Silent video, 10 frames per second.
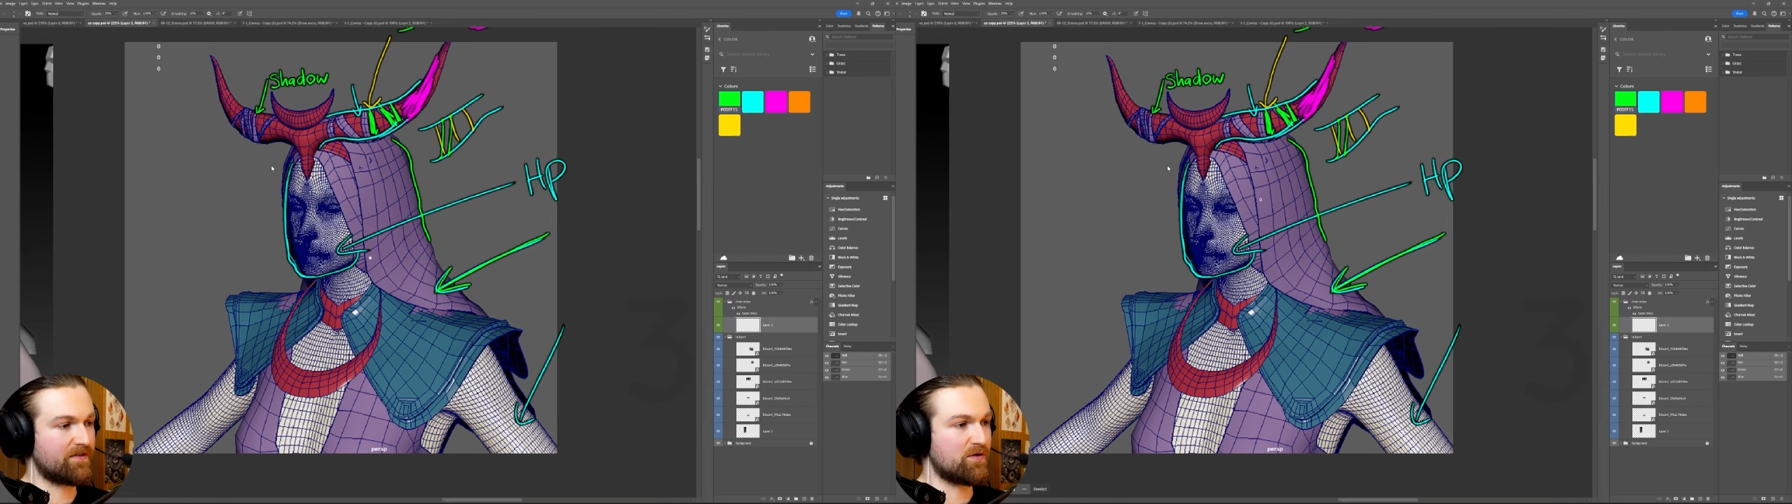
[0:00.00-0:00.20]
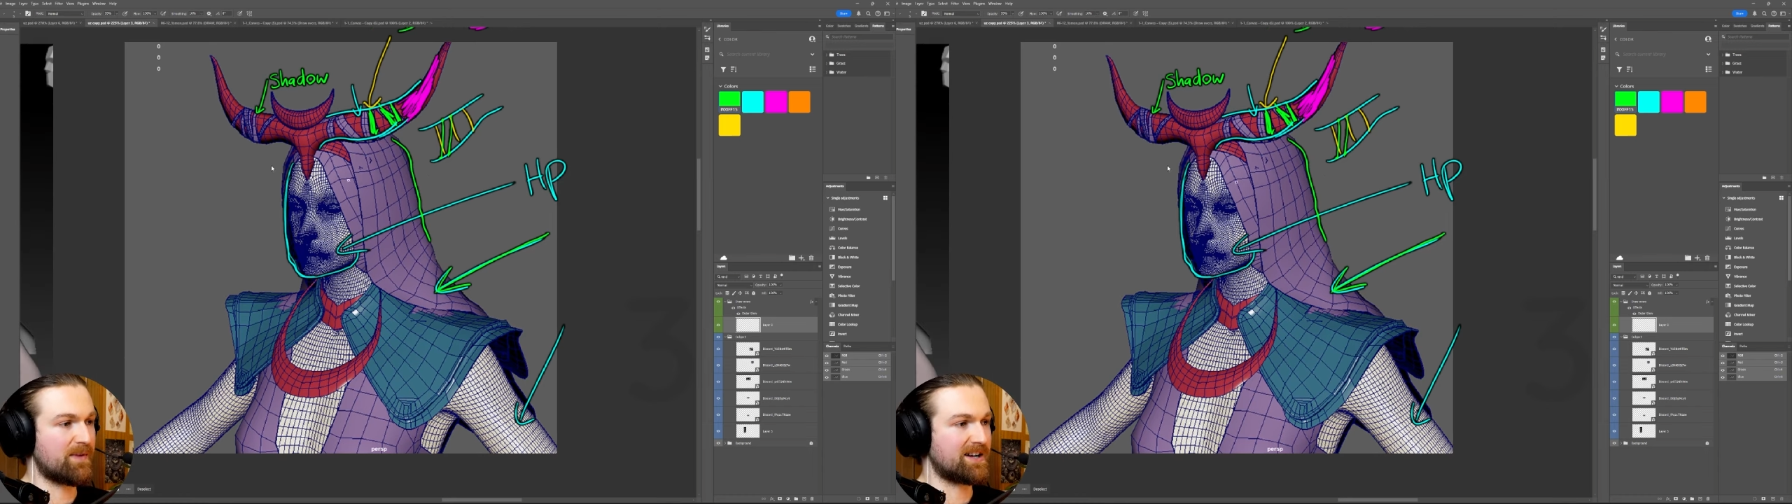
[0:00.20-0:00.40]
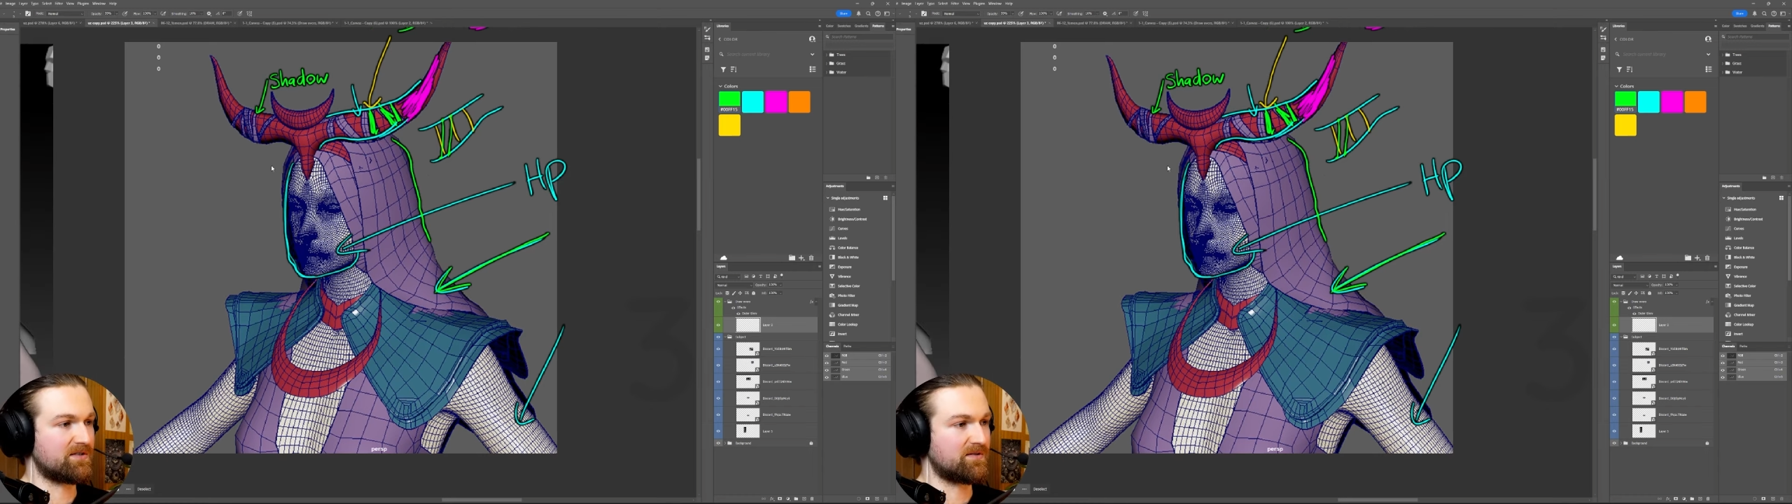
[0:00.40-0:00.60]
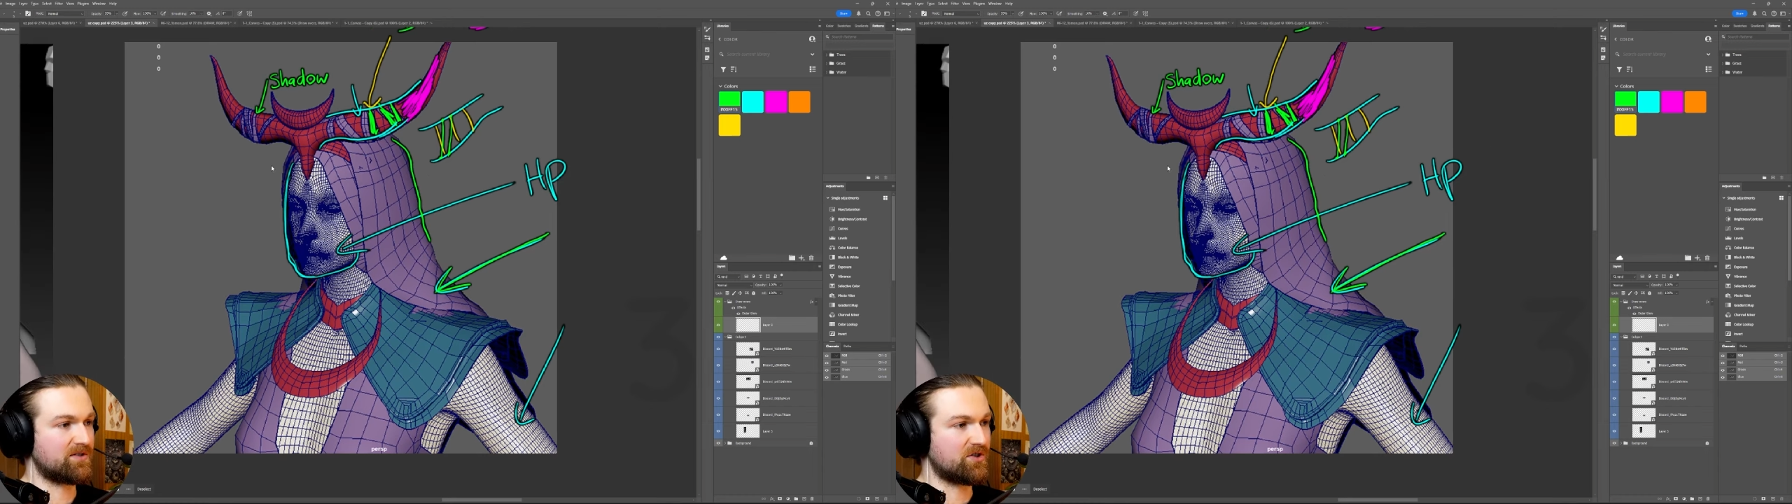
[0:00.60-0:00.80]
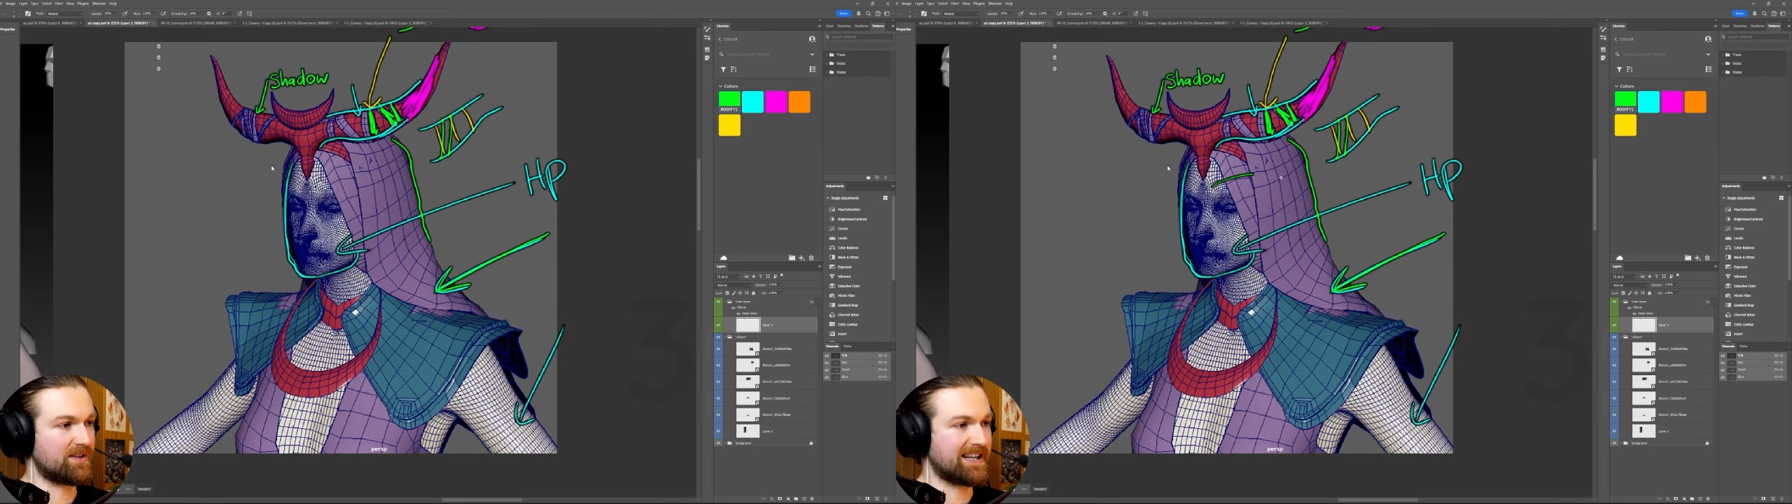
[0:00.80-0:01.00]
if you imagine
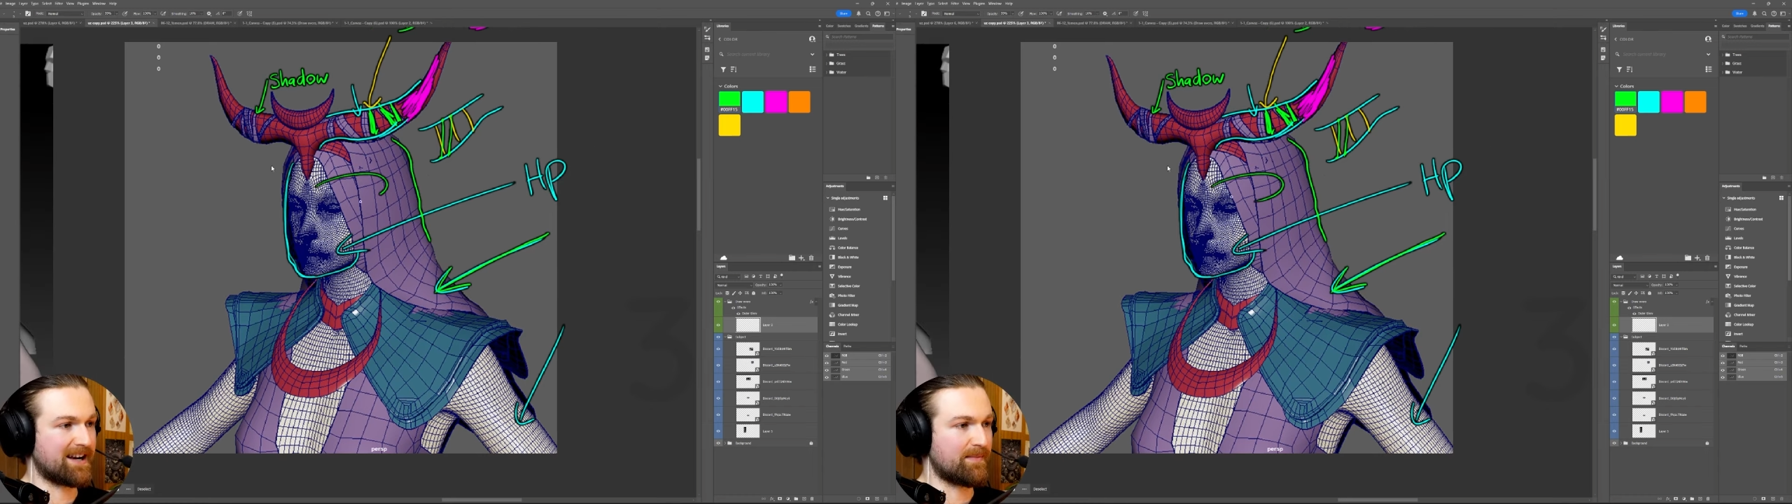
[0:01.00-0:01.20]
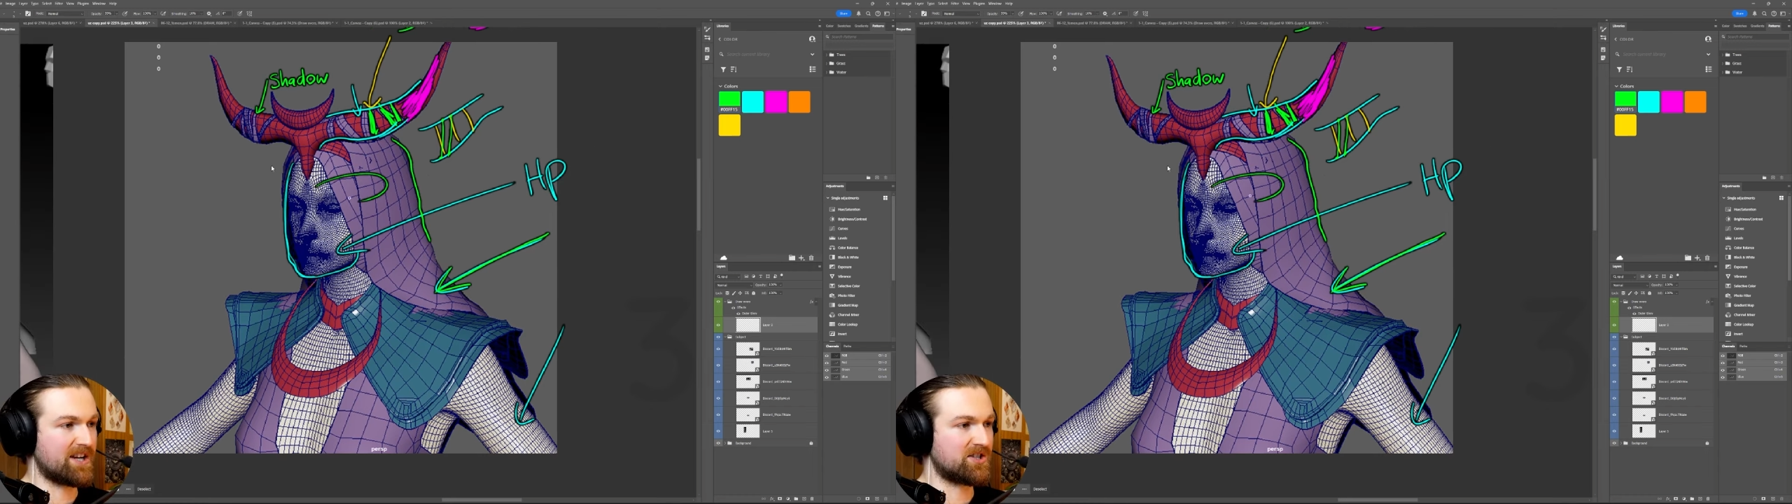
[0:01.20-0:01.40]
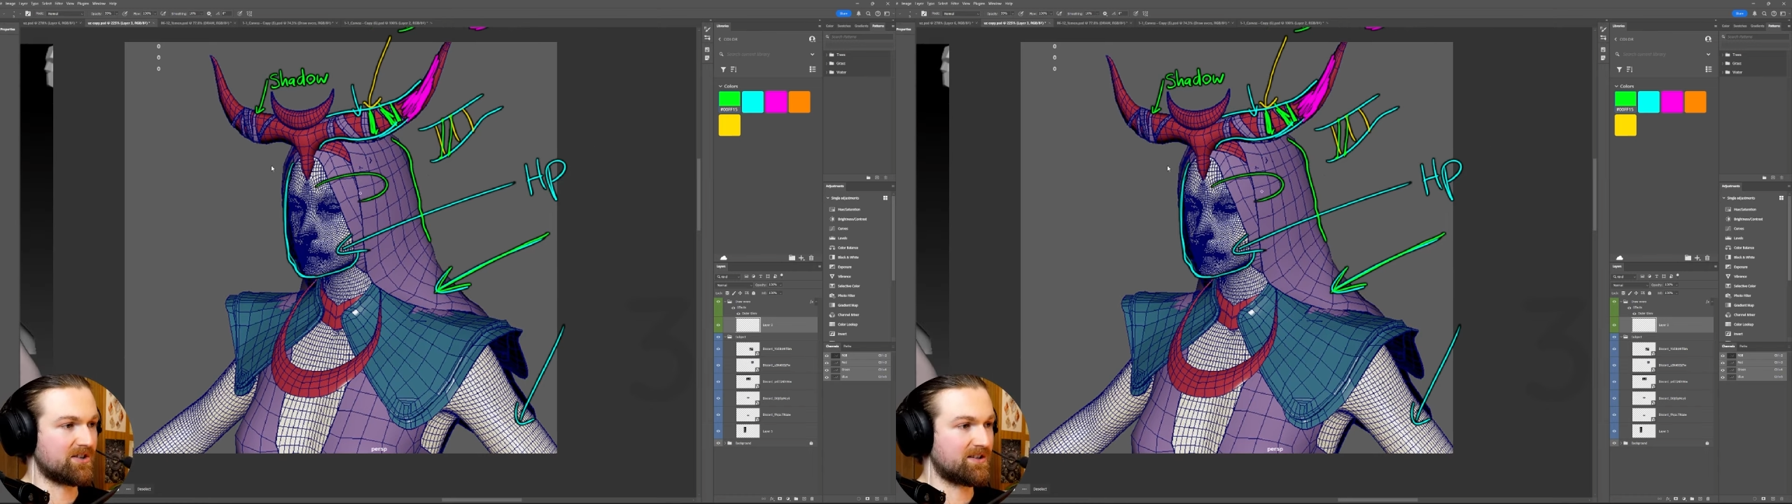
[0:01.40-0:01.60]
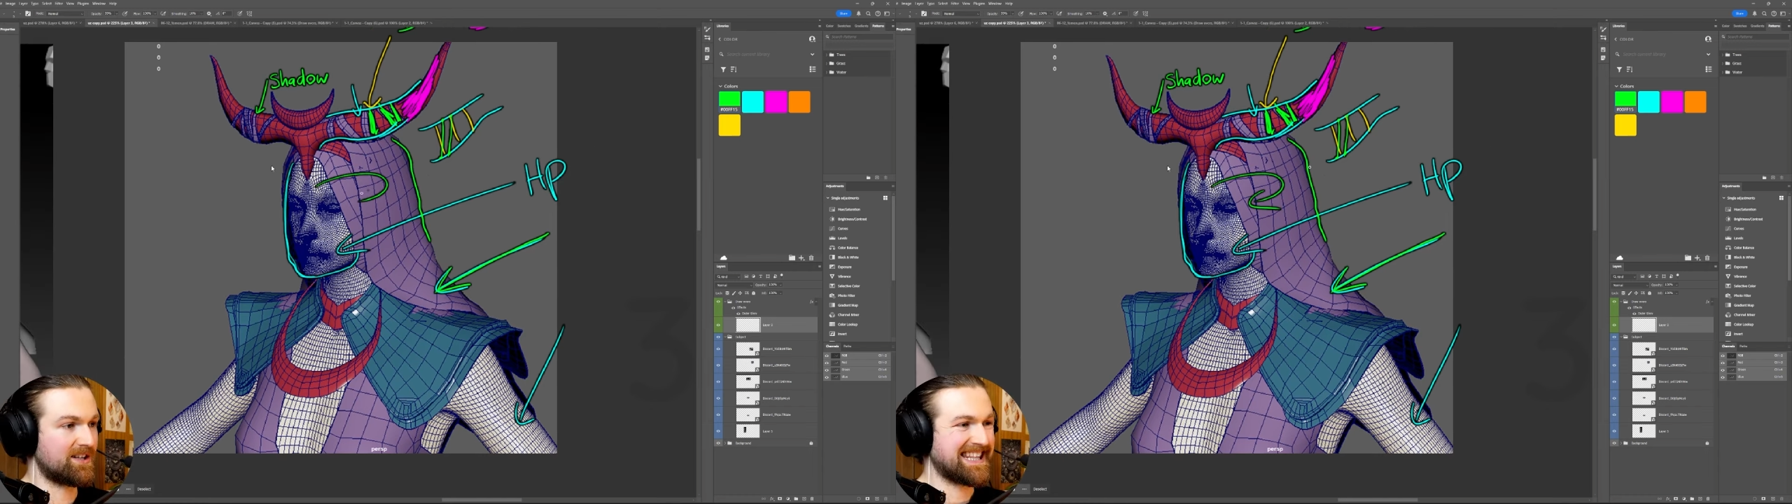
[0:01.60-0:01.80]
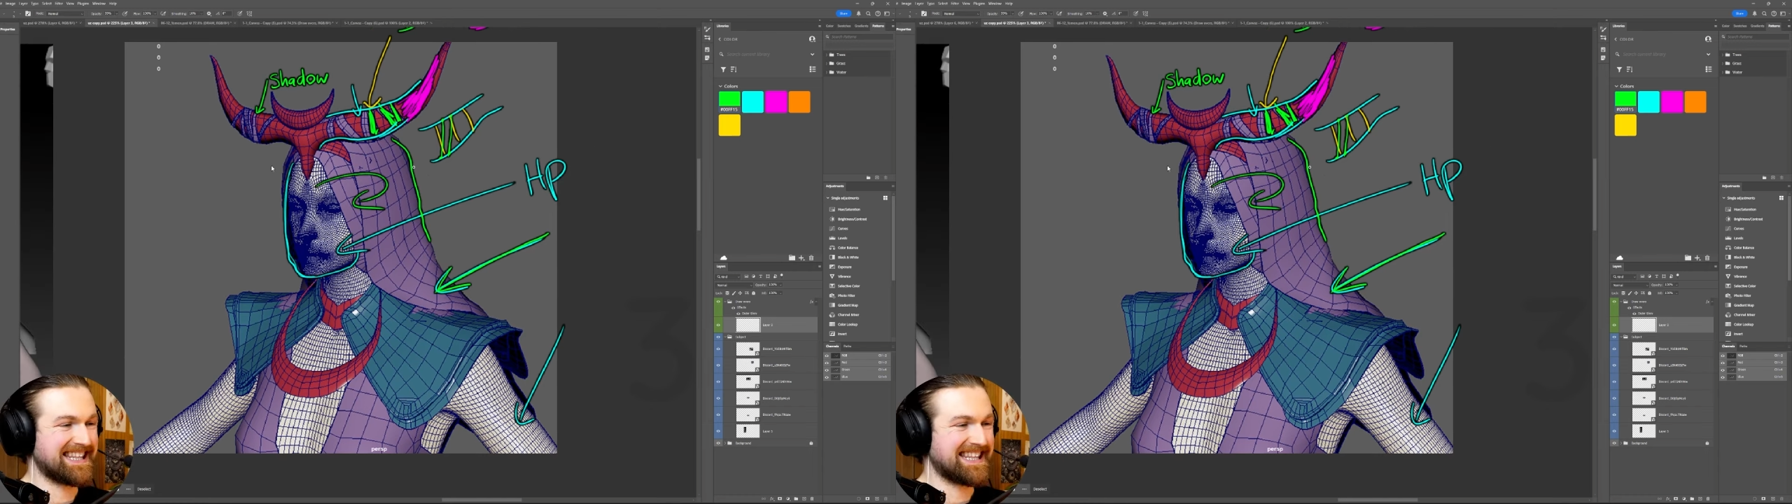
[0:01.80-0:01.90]
during the animation,